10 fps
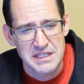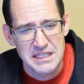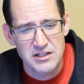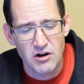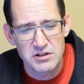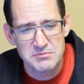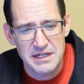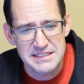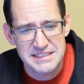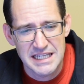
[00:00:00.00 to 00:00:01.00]
He called him
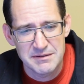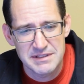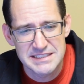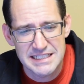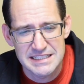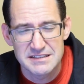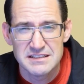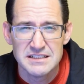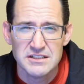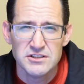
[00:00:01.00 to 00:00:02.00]
by his name and he said,
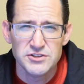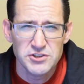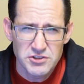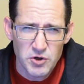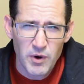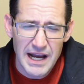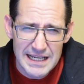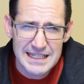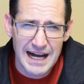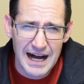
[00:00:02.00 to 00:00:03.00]
"Do you know
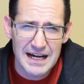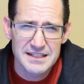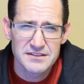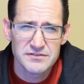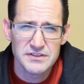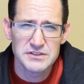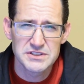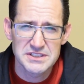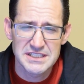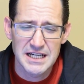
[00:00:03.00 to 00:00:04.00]
why God fills
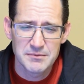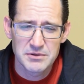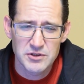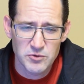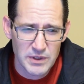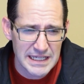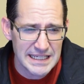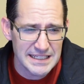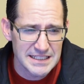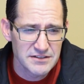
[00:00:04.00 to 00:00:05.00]
us up the way
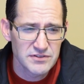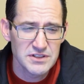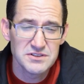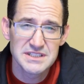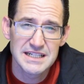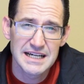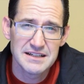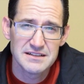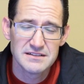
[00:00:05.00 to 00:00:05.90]
he did for you tonight?"